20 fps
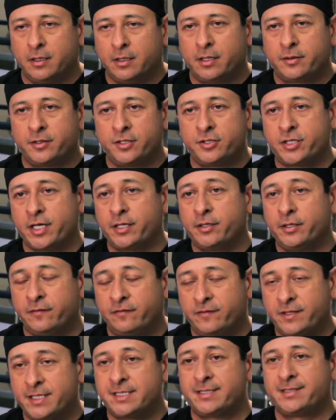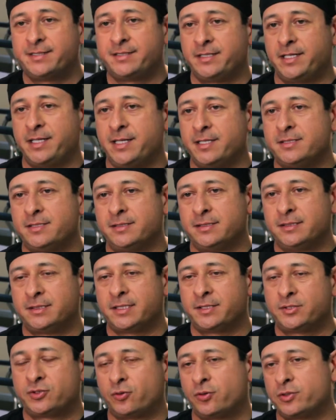Degenerative disc disease
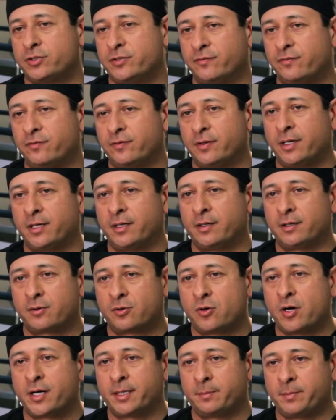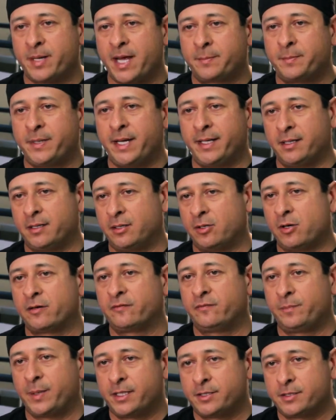is a source of chronic back pain in a
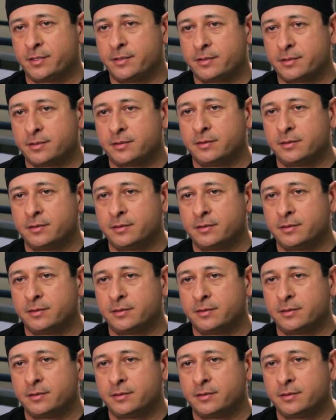lot of patients.